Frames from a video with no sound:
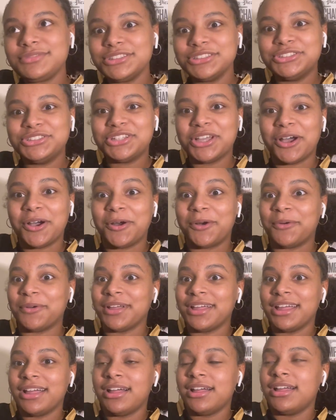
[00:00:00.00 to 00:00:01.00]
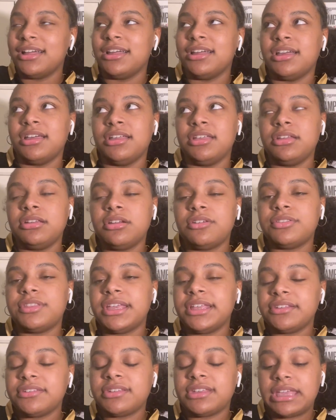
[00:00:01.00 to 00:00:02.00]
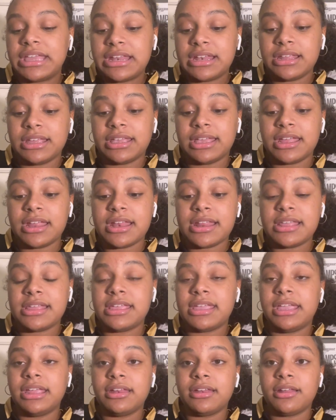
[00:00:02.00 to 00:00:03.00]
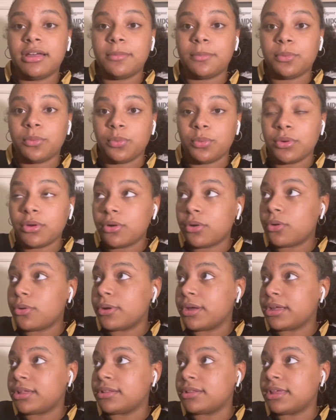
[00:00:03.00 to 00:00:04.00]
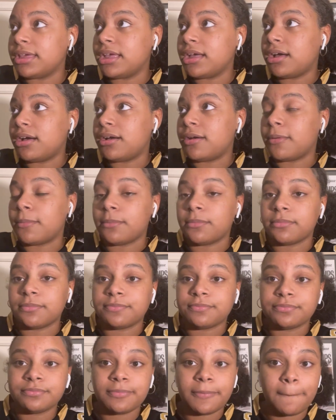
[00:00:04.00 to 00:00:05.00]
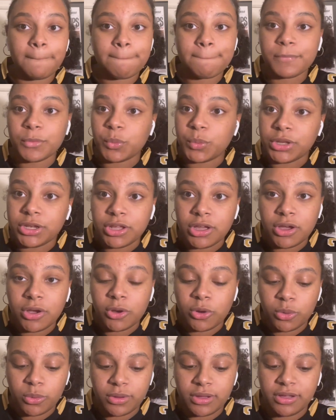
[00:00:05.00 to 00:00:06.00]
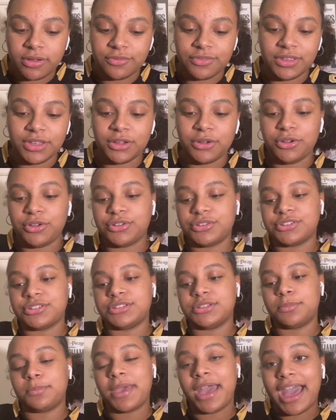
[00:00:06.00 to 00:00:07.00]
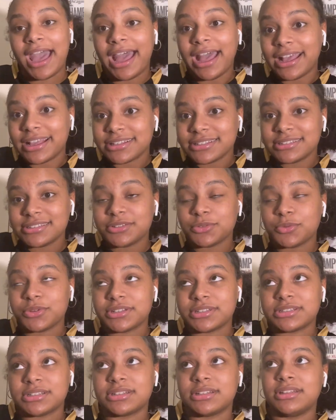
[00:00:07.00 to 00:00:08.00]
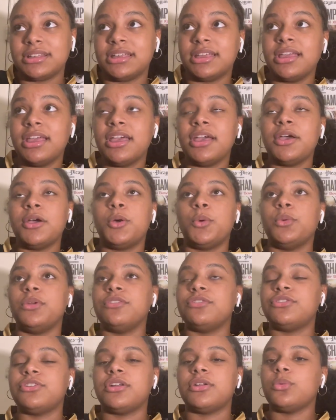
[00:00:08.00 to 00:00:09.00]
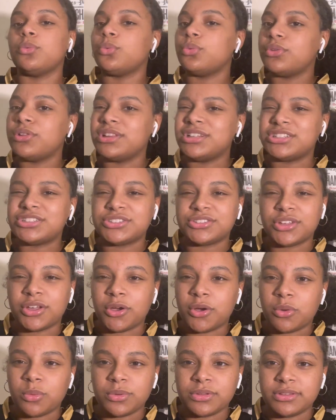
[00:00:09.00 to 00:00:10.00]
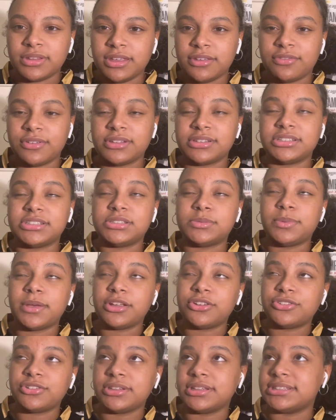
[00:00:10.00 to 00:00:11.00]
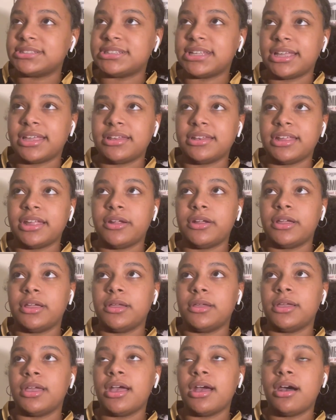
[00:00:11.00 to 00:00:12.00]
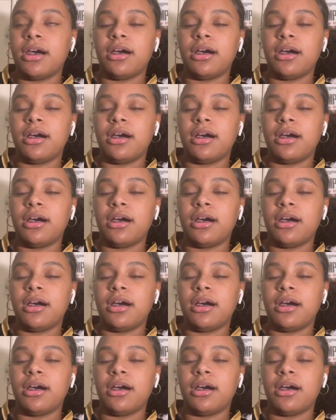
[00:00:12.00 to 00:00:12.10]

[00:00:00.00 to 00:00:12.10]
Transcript: So things can get heated up real quickly. We know of years past recently, we've started really slow with defense, especially in the secondary.